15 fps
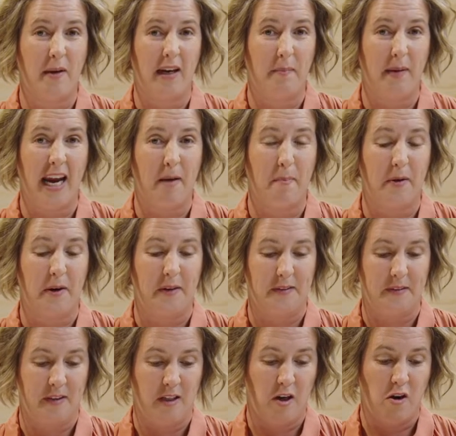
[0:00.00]
my paper.
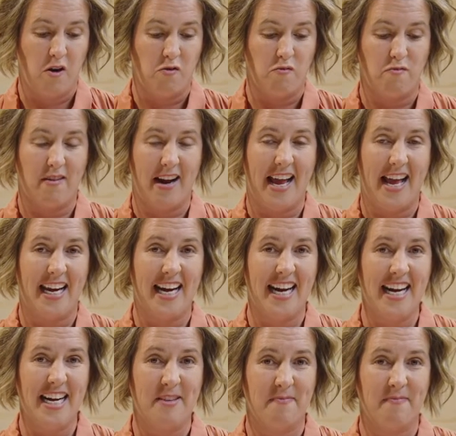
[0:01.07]
Ready?
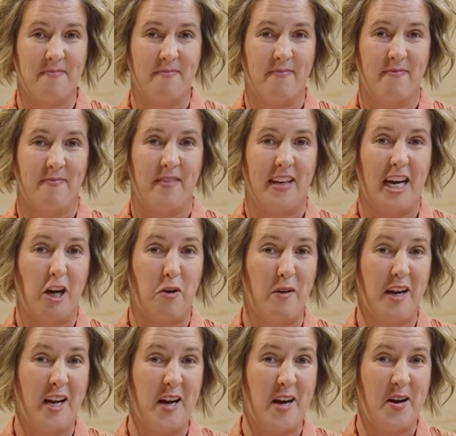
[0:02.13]
Here
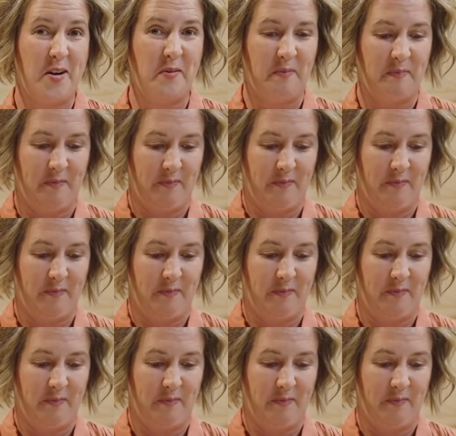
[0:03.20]
we go.